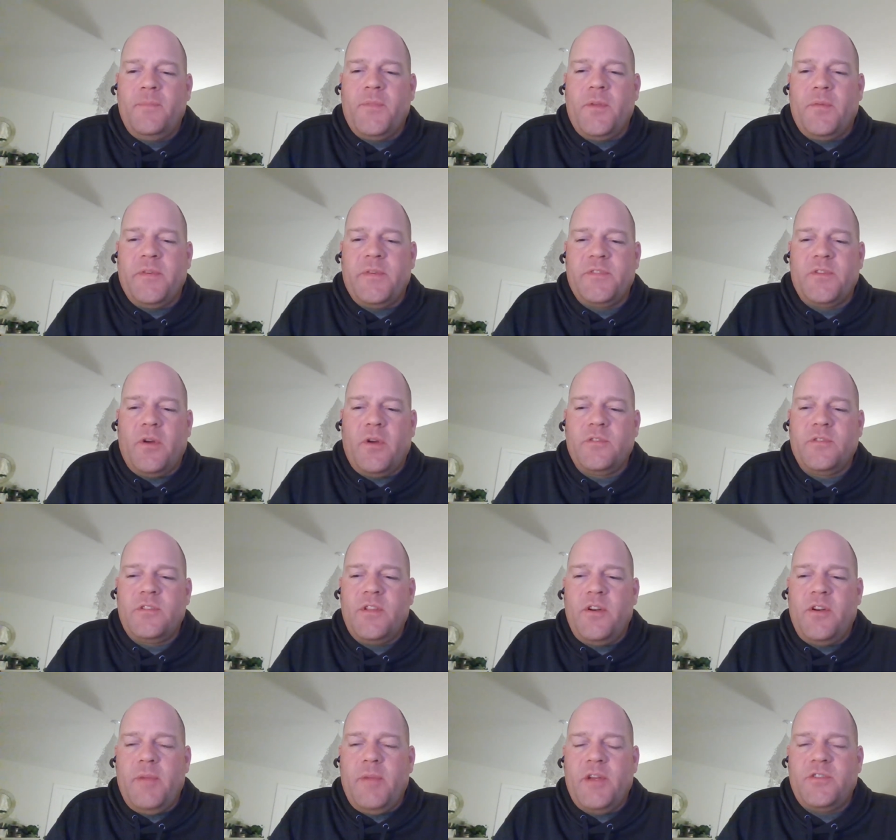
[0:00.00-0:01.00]
the results
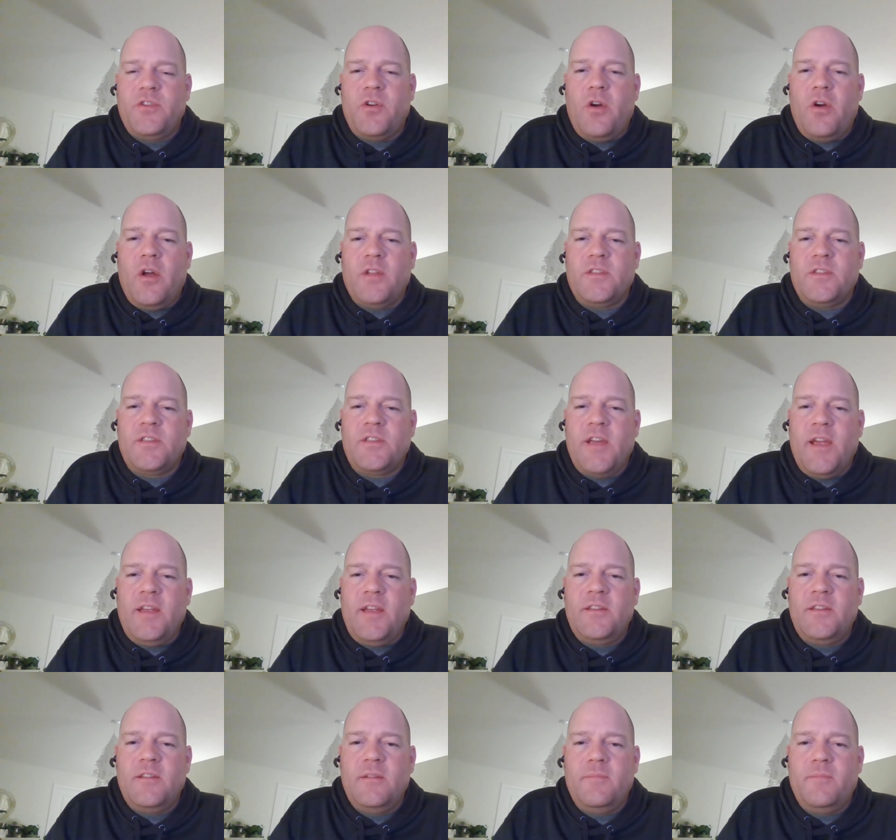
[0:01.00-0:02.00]
that are measured on
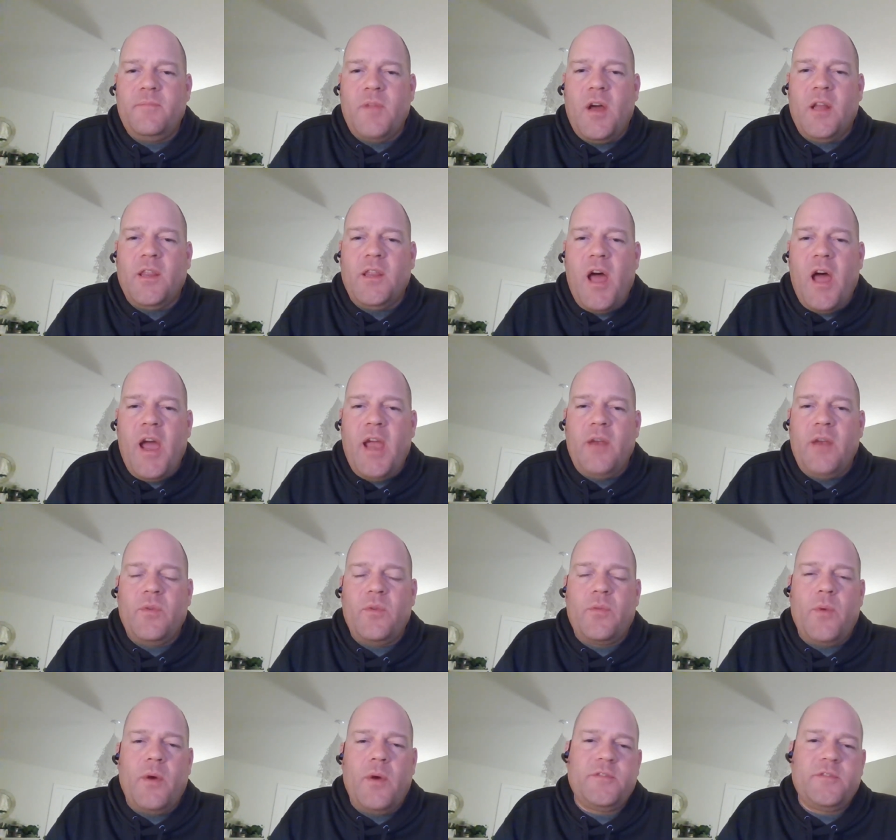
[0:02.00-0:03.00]
site align
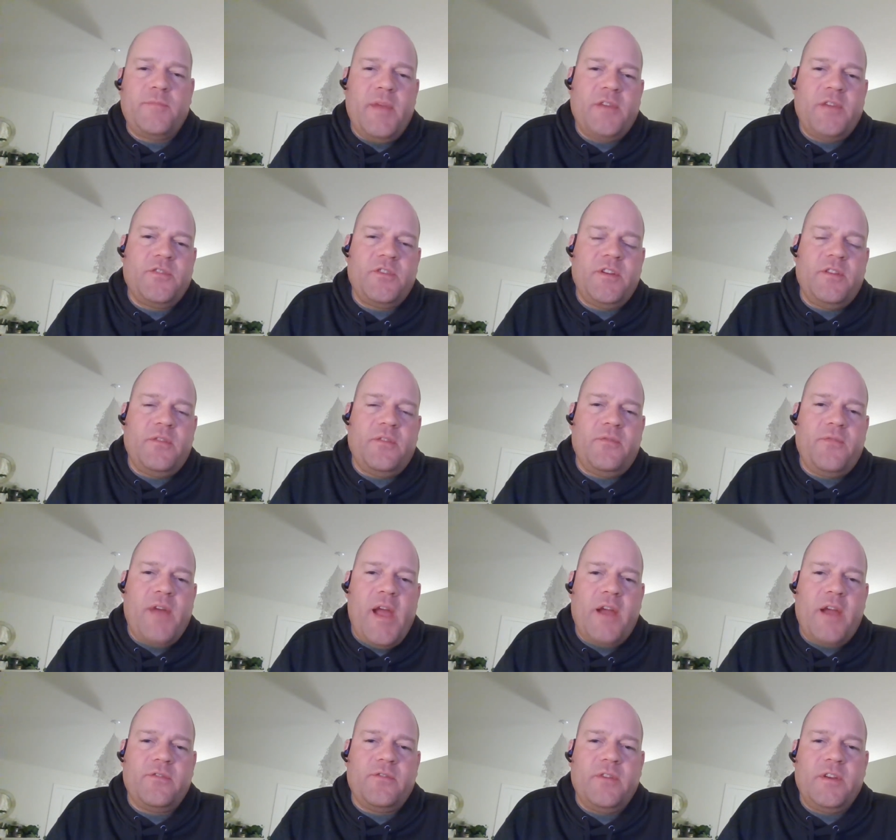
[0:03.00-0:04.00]
with what was measured in the
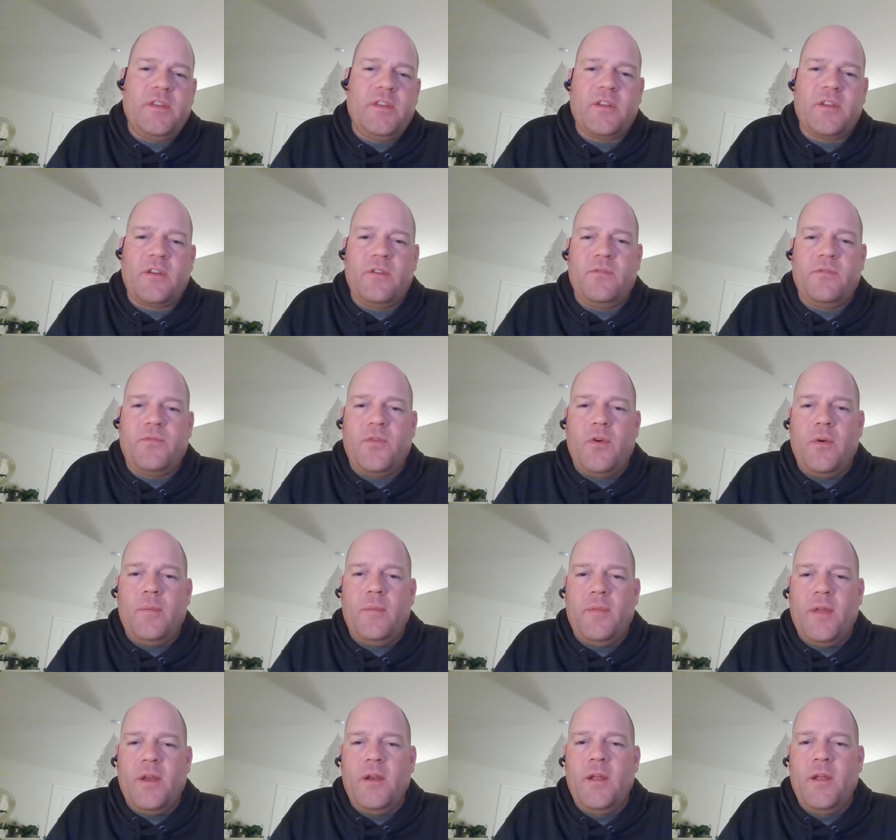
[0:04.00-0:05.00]
factory to
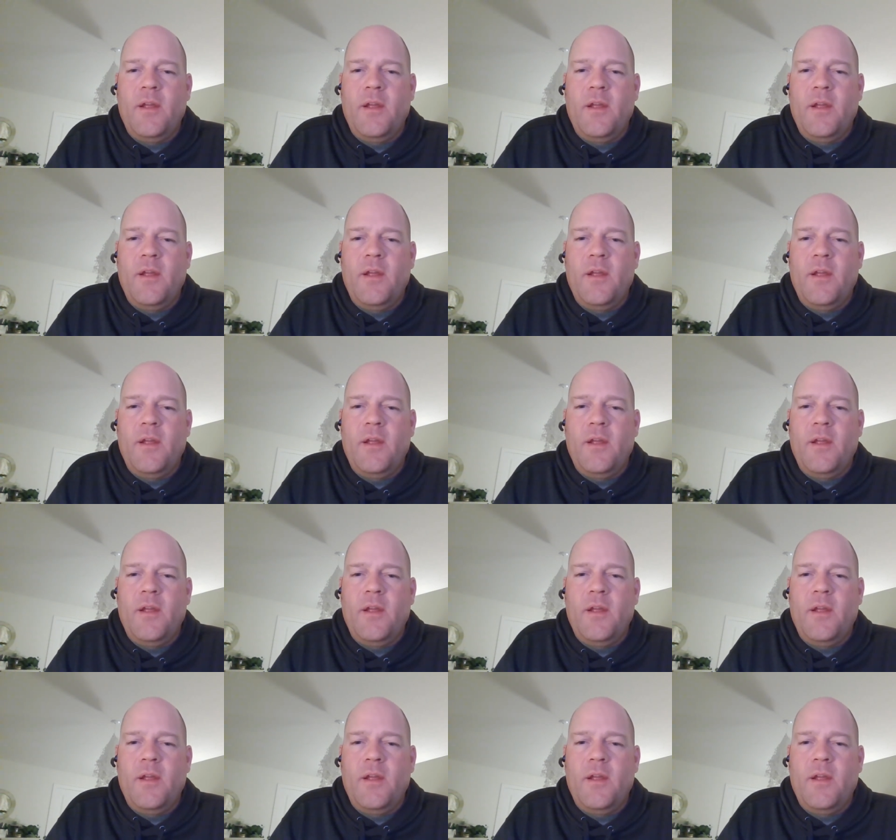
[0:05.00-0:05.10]
confirm that